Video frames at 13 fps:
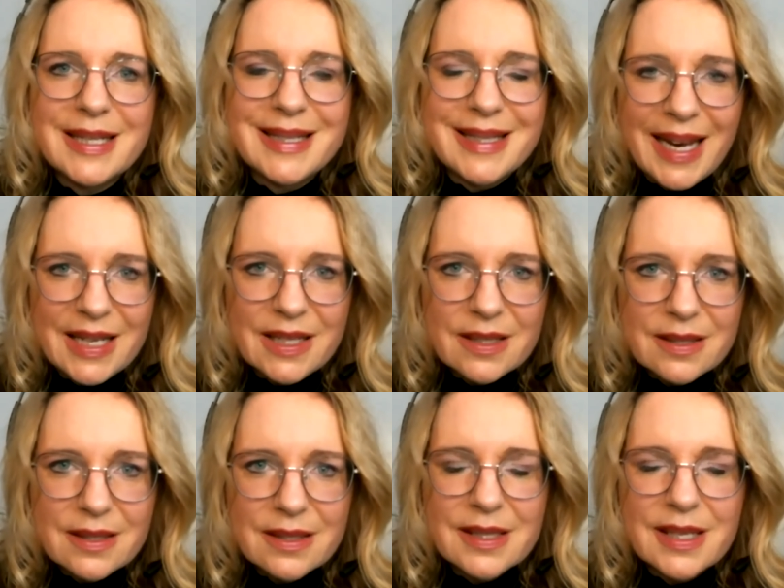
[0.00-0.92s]

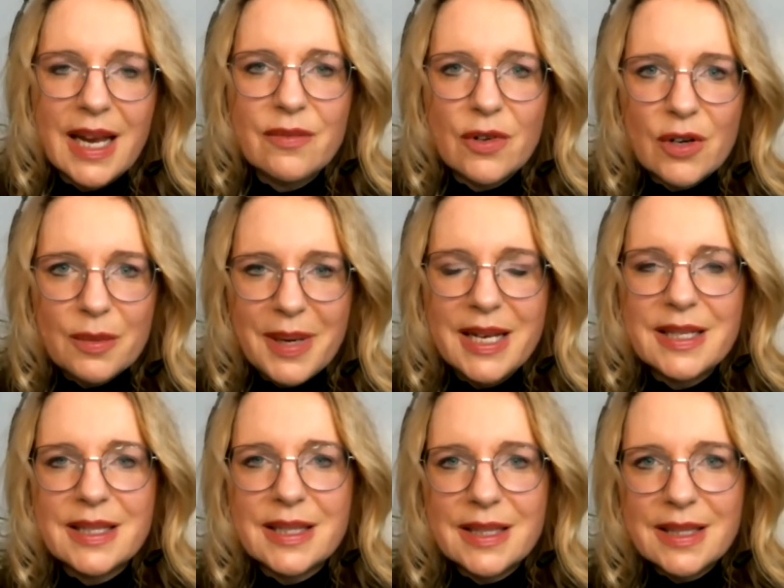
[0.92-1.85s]
standards,
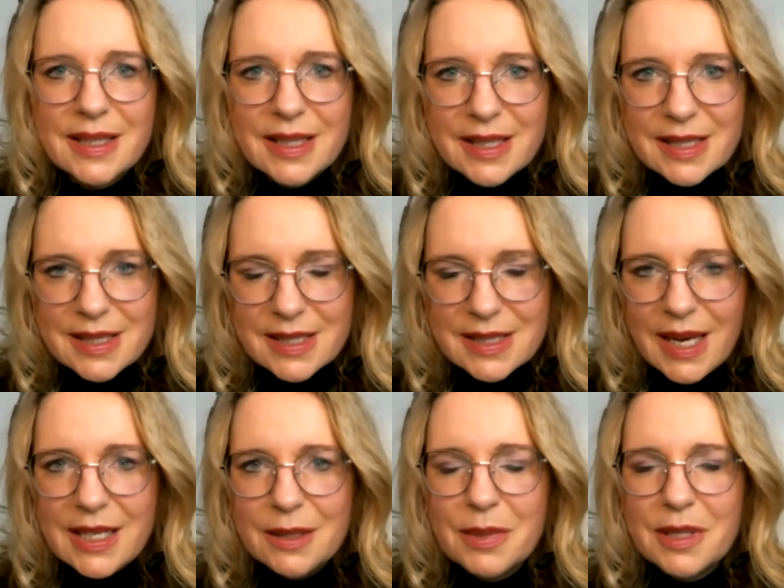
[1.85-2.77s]
environmental
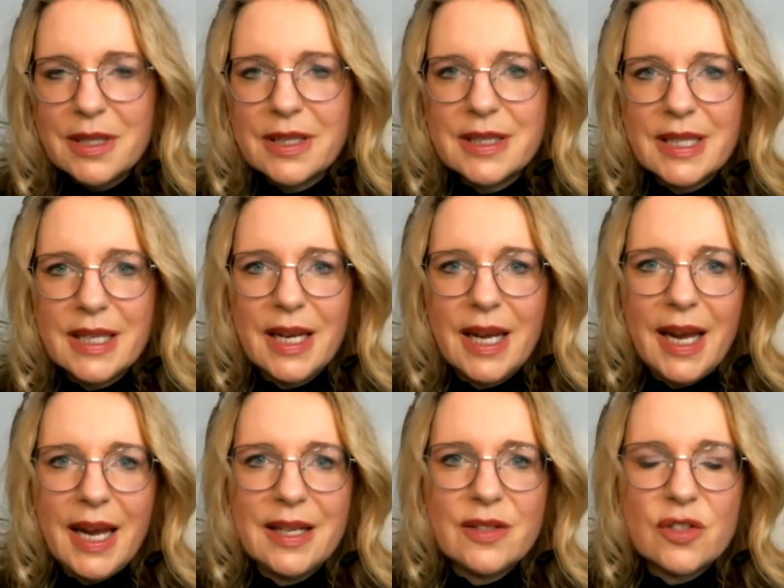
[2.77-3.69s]
sustainability
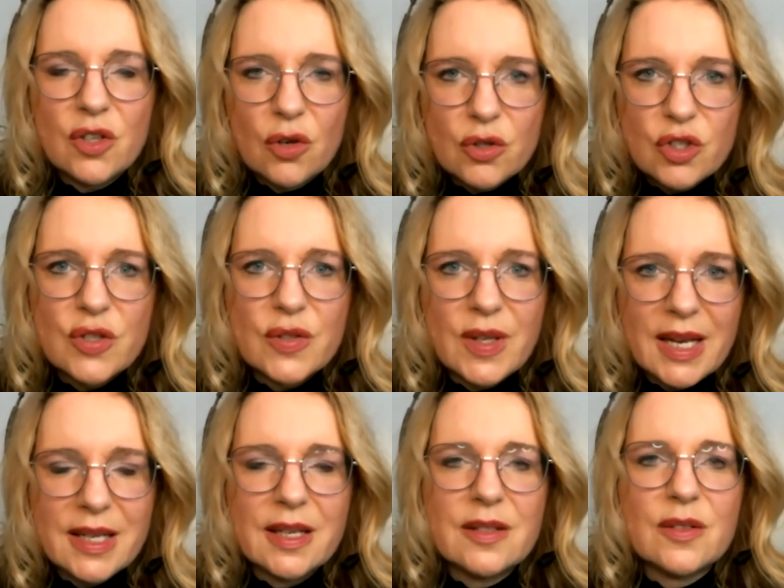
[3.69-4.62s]
and social
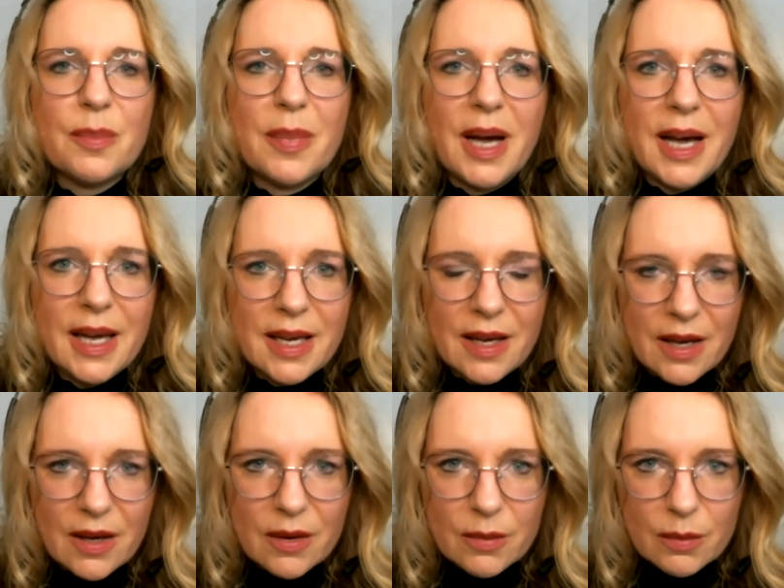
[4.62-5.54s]
standards
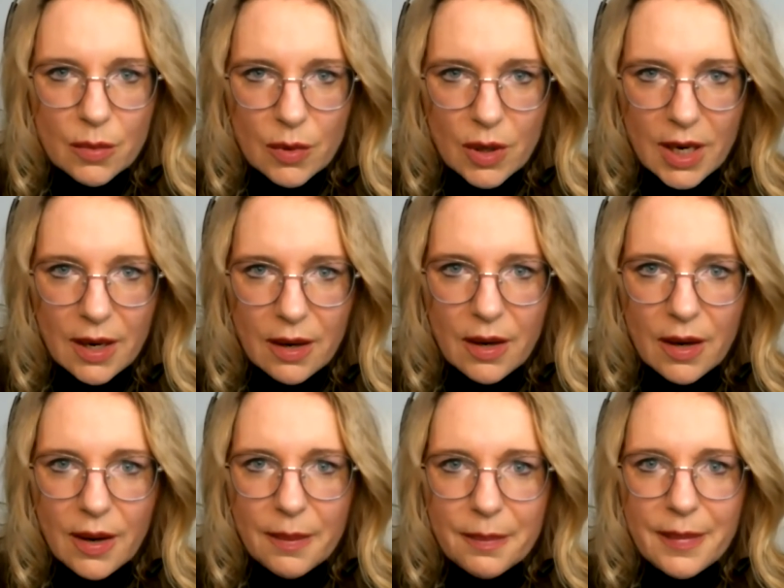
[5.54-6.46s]
by
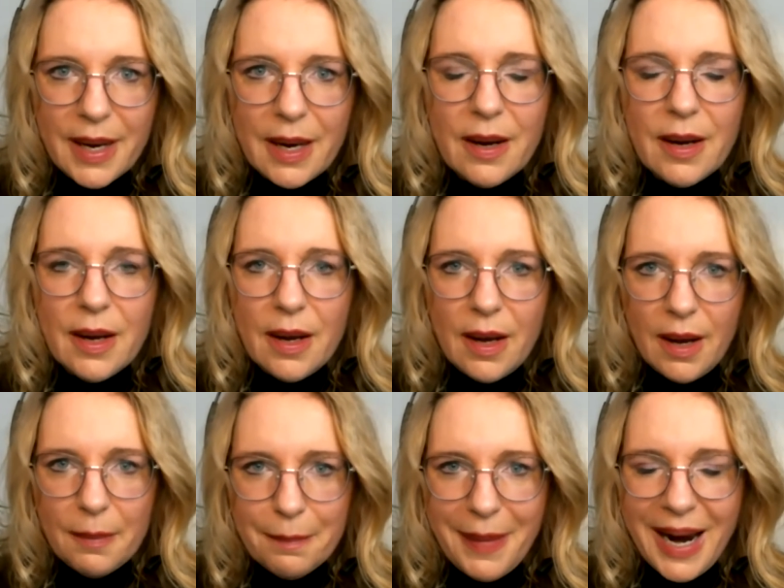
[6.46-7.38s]
um,
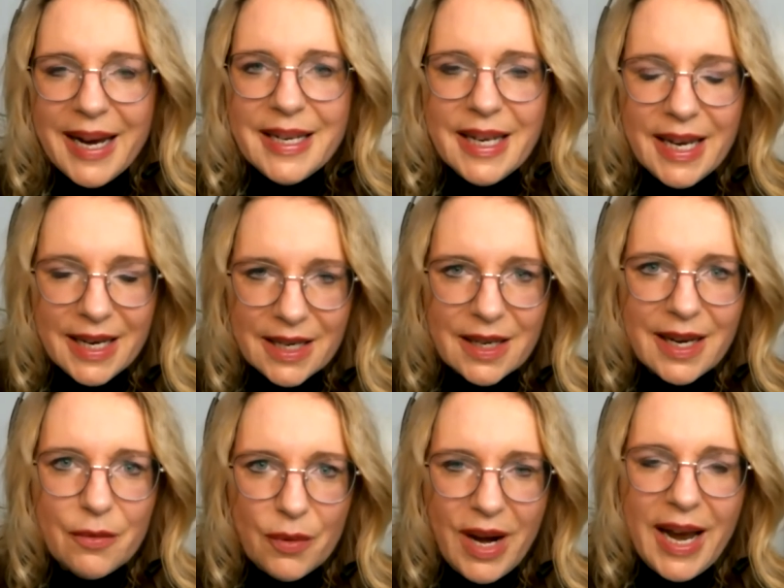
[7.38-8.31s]
mining
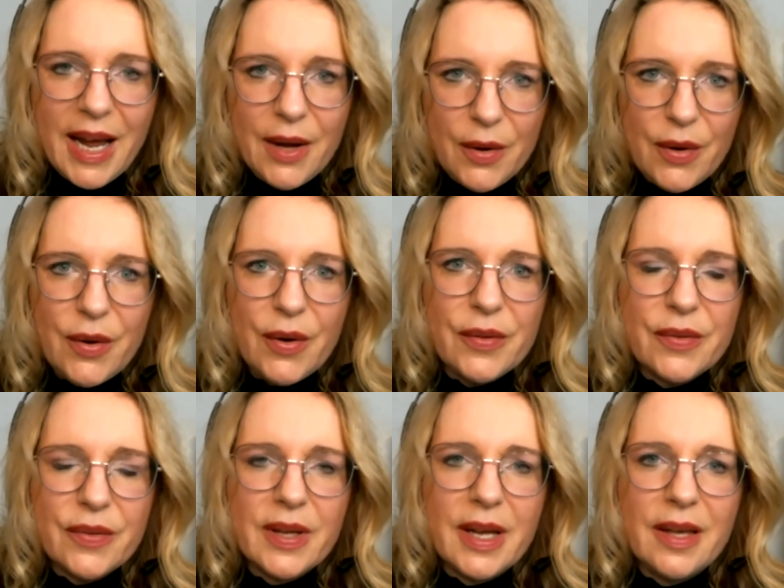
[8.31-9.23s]
rare
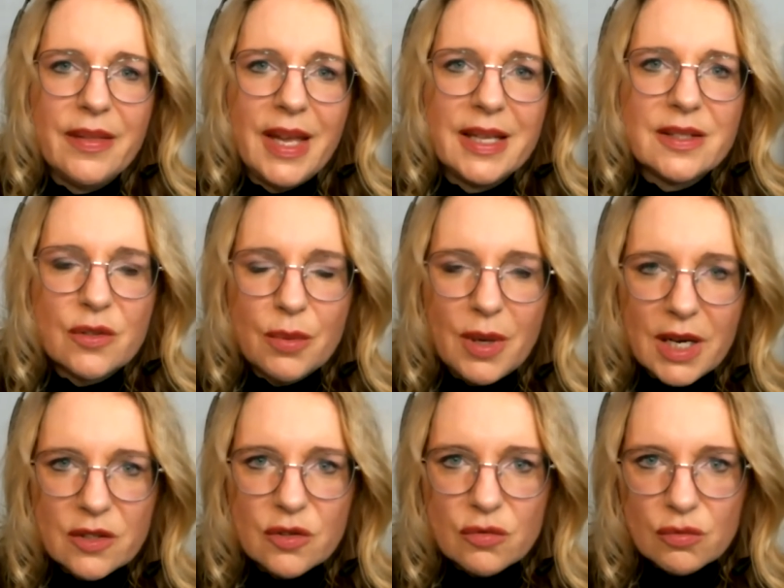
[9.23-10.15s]
earth. And that's
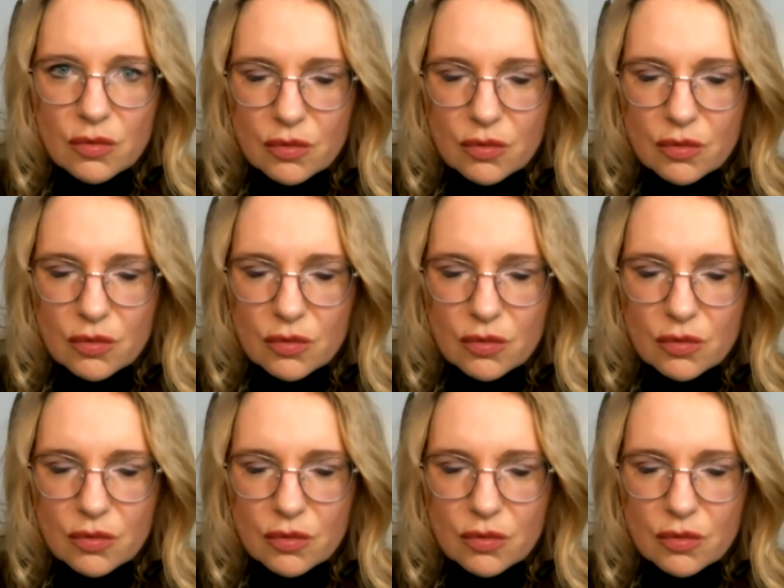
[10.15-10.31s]
quite